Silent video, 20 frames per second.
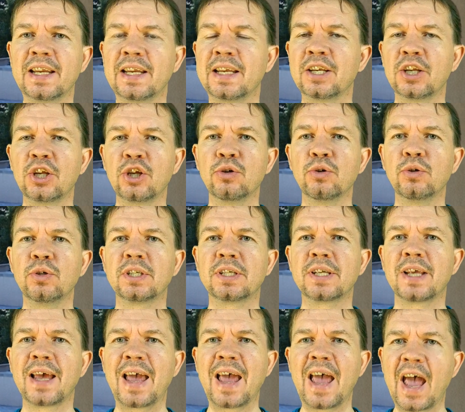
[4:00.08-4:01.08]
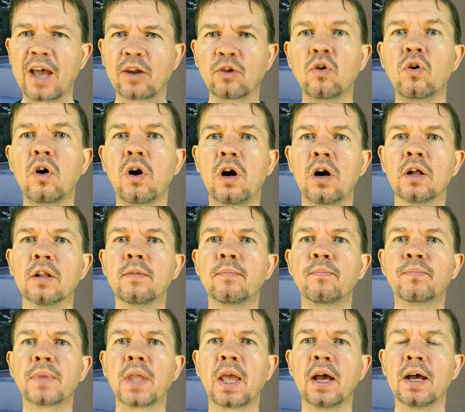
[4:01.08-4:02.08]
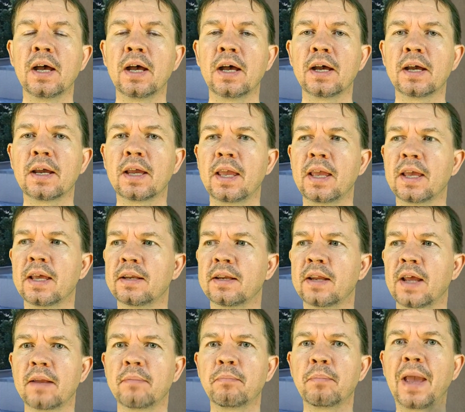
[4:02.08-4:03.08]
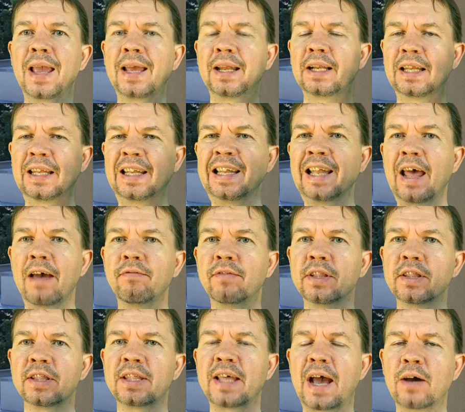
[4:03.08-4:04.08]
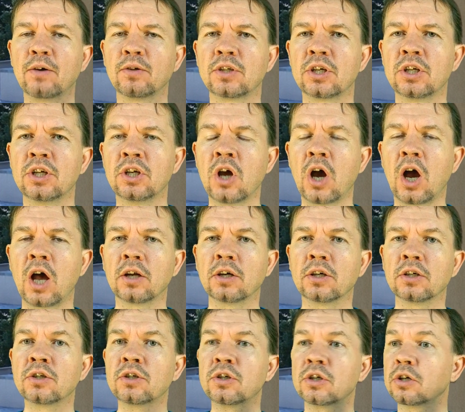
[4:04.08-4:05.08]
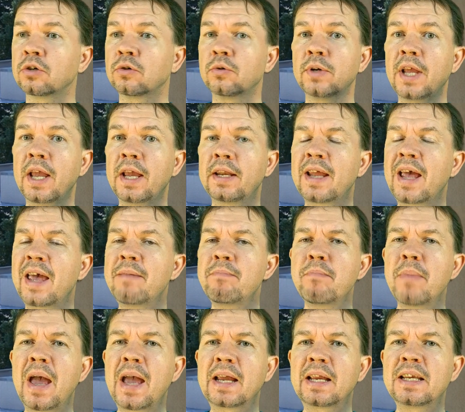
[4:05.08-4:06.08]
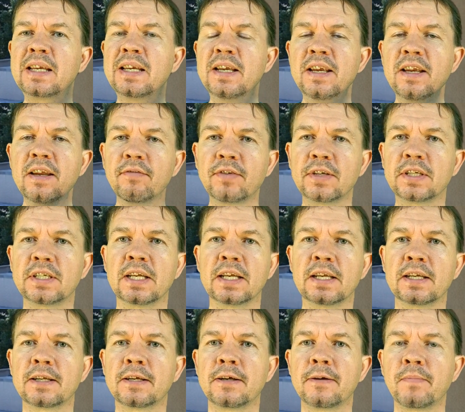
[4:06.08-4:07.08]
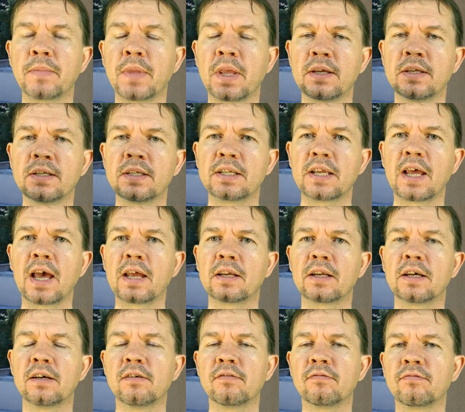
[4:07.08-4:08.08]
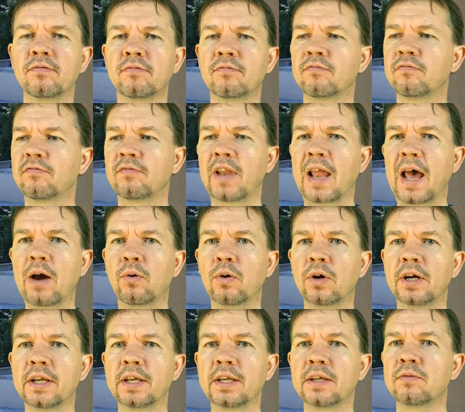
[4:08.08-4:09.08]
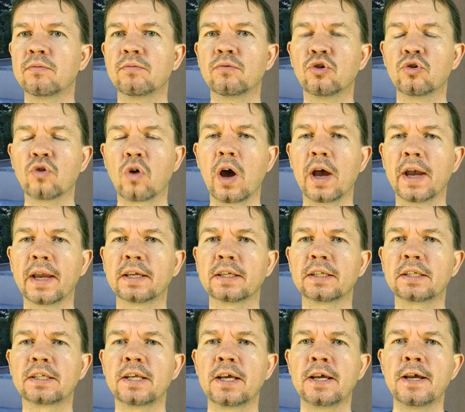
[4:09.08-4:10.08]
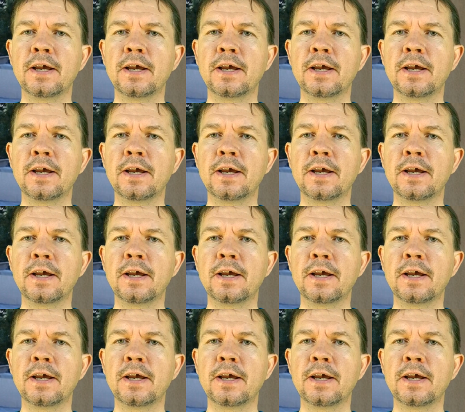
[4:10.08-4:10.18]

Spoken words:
didn't use at all and had paid $11,000 to create a magnificent set of flowery drawings.